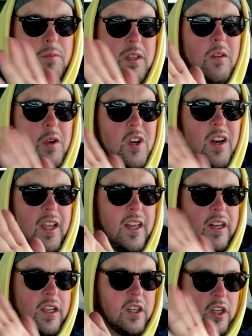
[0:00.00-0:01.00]
like when you're hitting
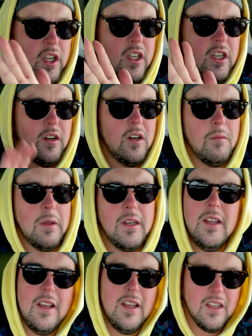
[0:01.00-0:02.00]
it good you know what i
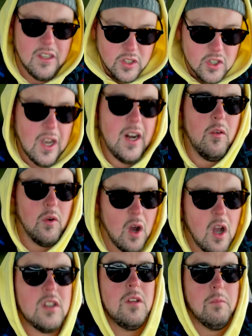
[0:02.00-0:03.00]
mean you try to
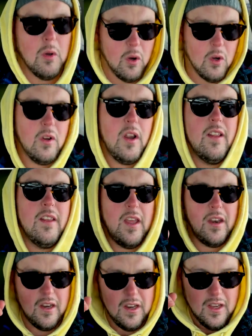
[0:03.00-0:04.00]
rock the boat and
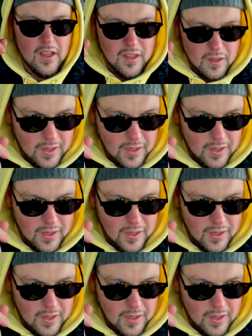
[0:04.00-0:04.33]
then